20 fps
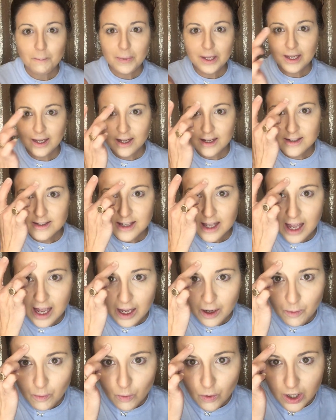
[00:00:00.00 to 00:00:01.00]
Because
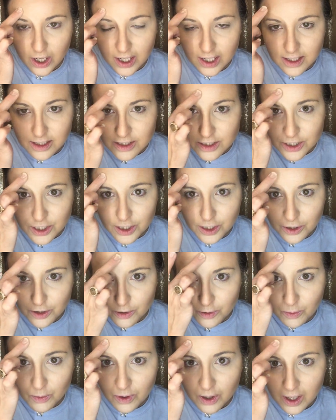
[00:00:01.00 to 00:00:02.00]
I want
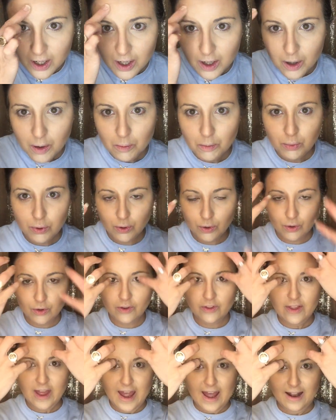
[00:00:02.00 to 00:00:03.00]
to
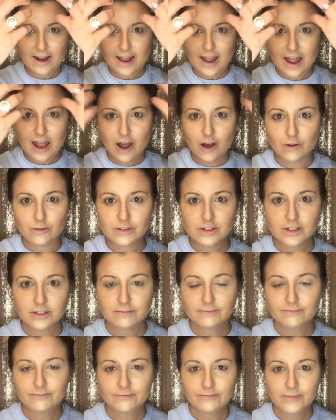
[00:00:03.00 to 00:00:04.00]
pull that out.